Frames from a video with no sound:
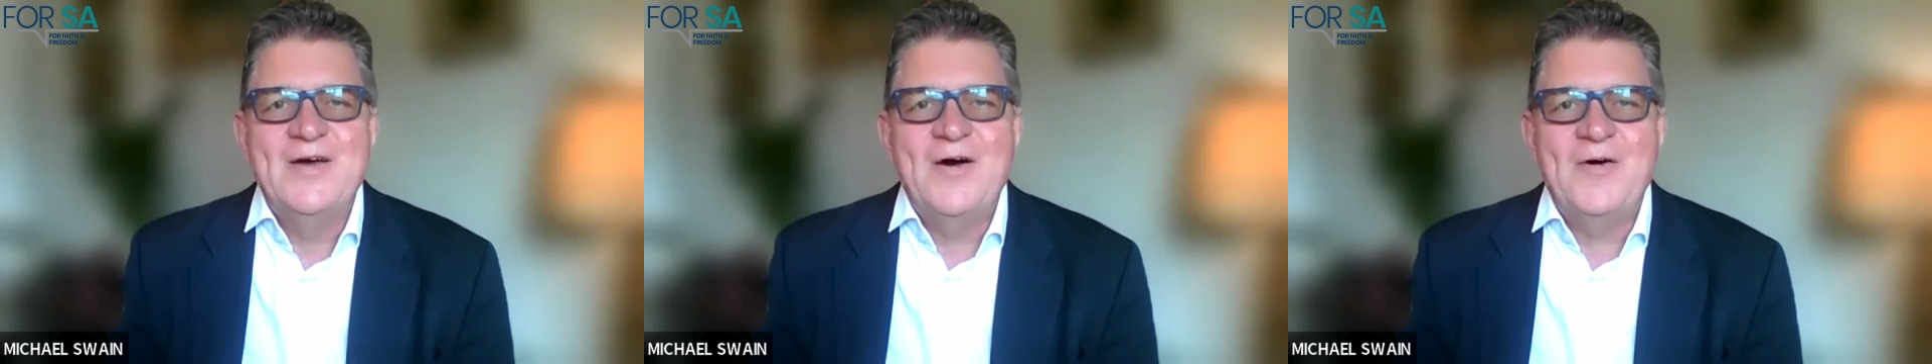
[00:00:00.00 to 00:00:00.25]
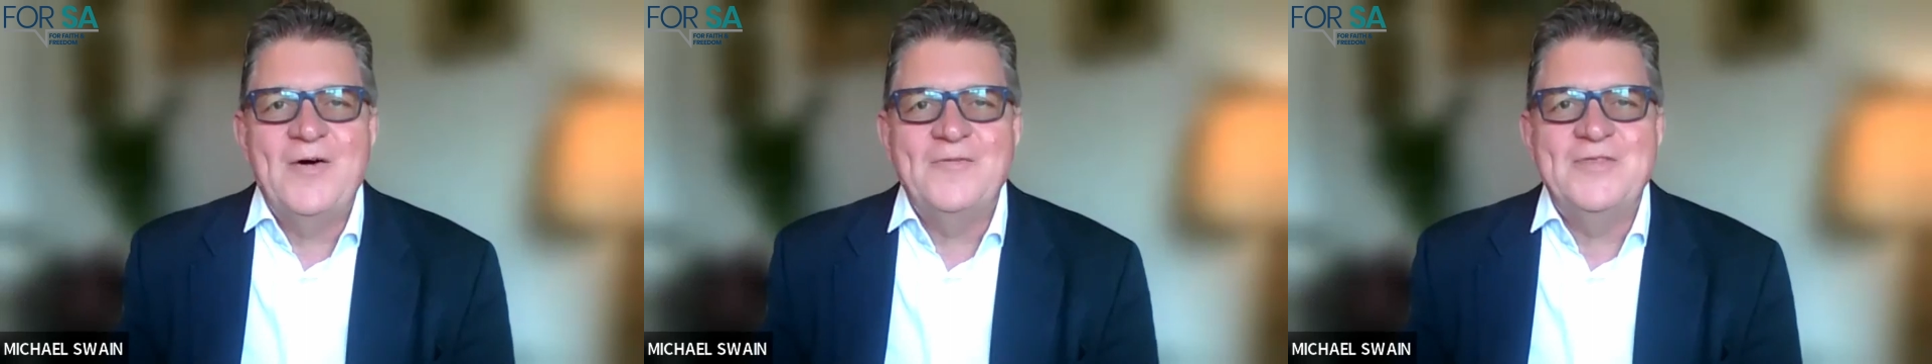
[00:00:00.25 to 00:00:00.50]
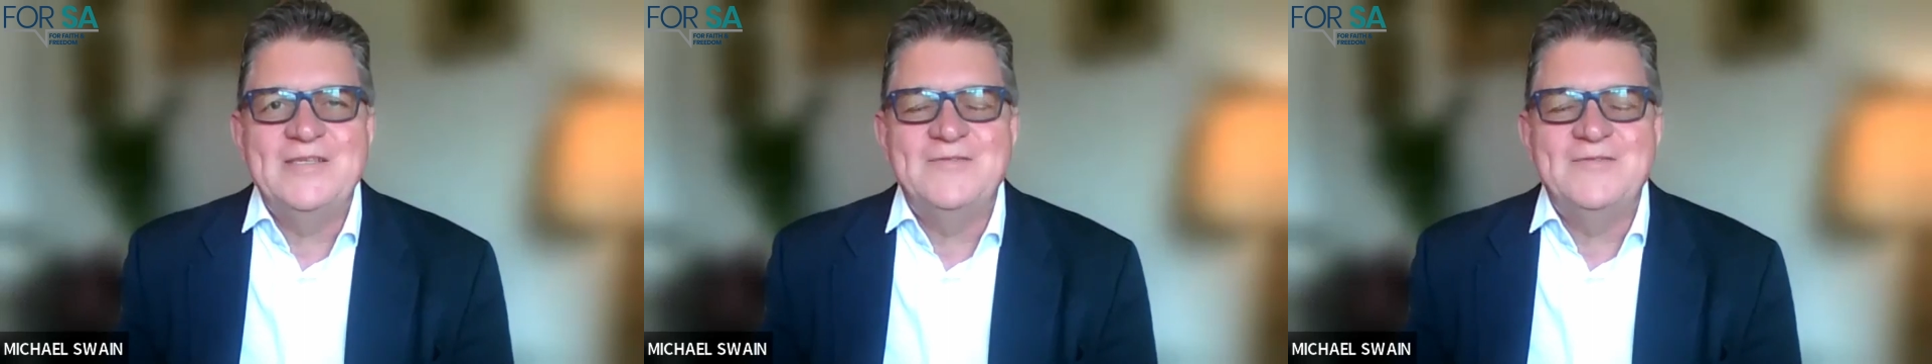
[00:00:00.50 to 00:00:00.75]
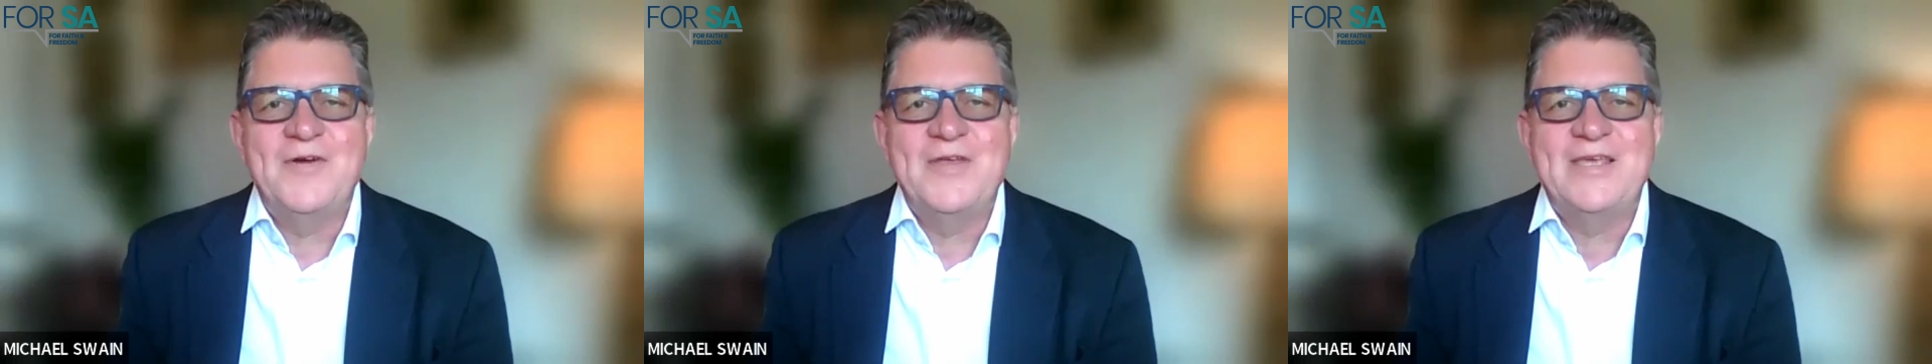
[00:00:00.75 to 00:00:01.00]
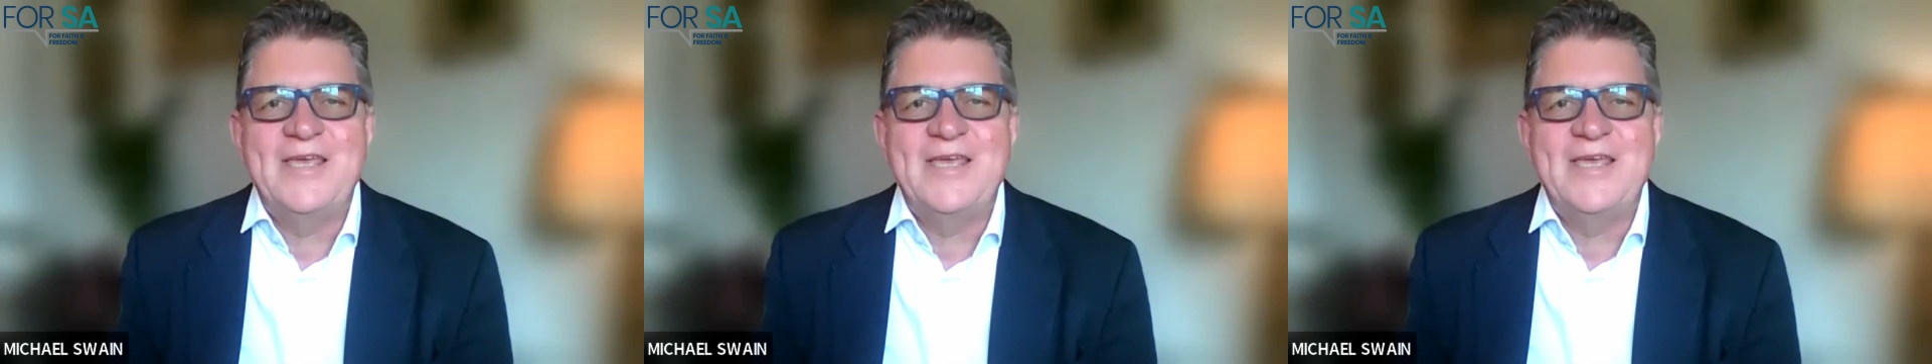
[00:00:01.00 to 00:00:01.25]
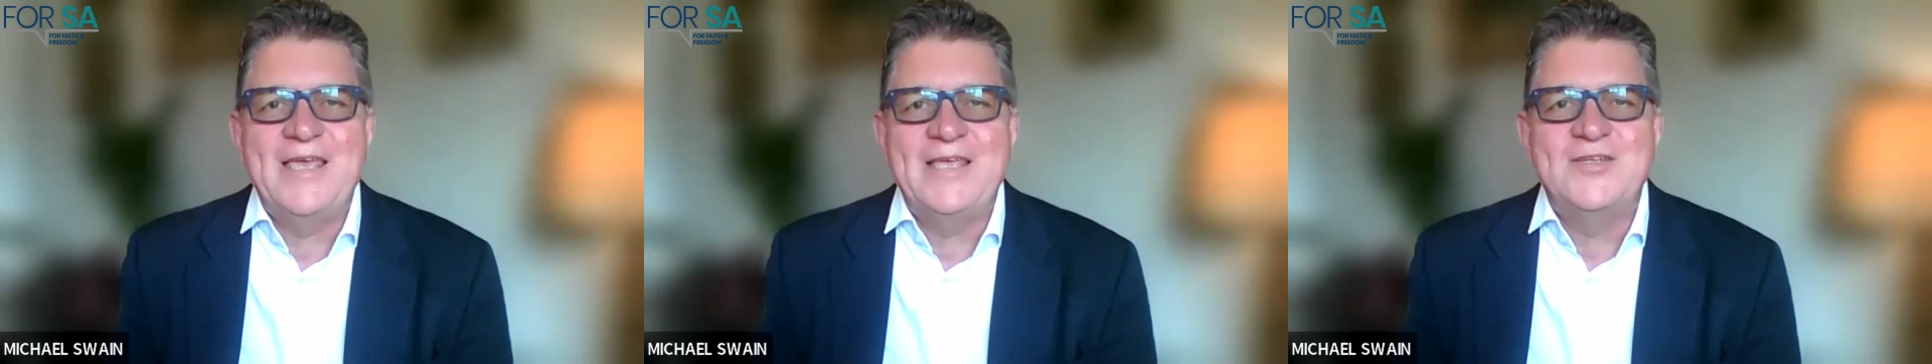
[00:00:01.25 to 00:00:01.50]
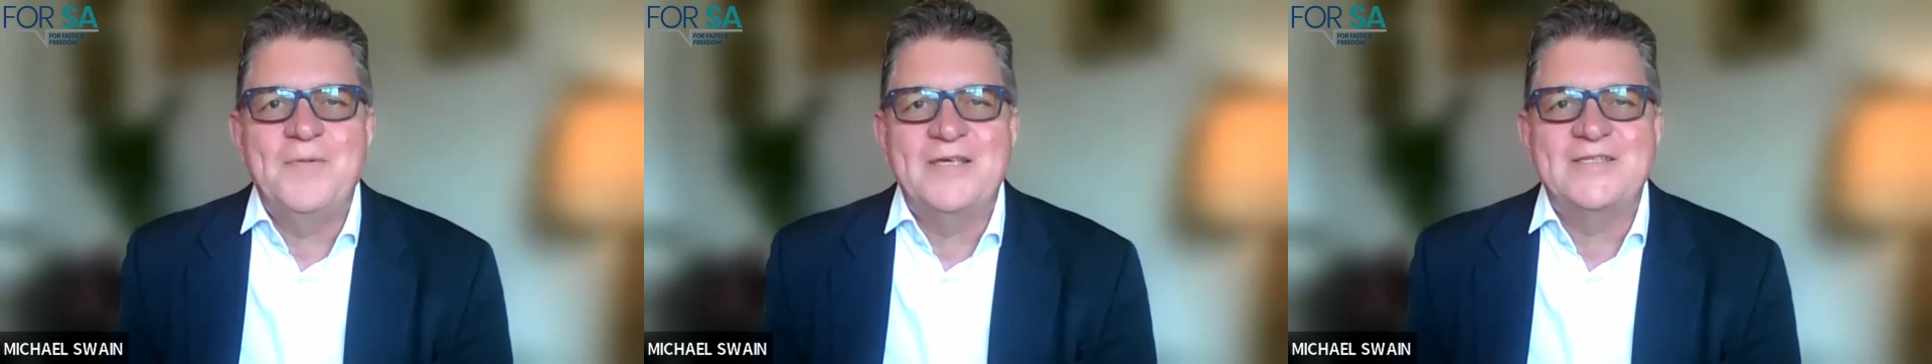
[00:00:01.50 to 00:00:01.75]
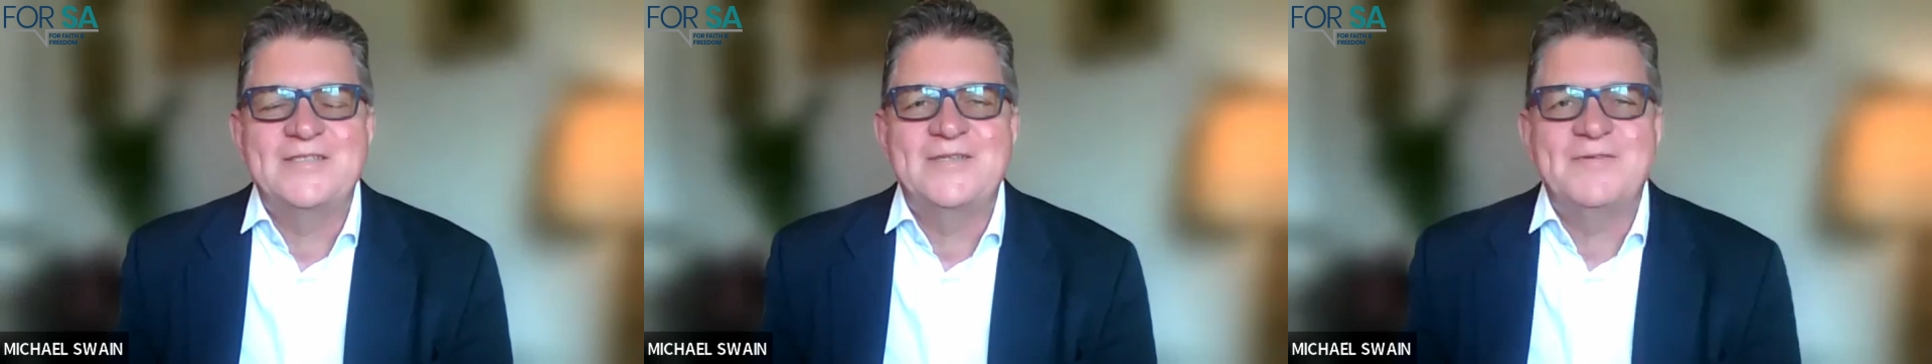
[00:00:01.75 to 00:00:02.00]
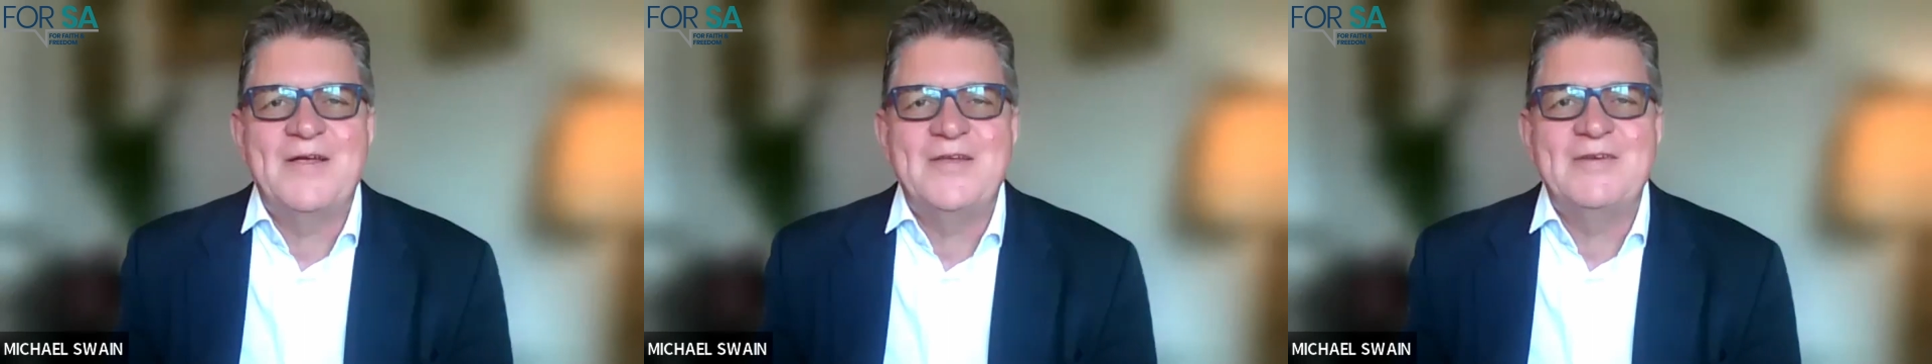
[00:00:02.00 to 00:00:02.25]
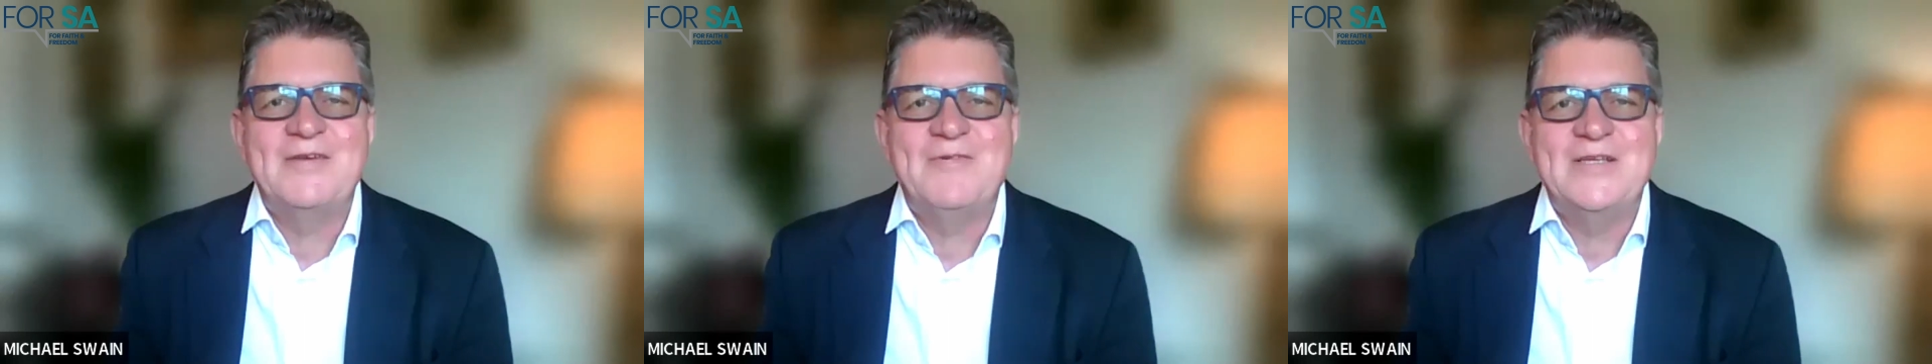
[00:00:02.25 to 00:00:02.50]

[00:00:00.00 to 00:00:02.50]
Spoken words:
of these very key topics surrounding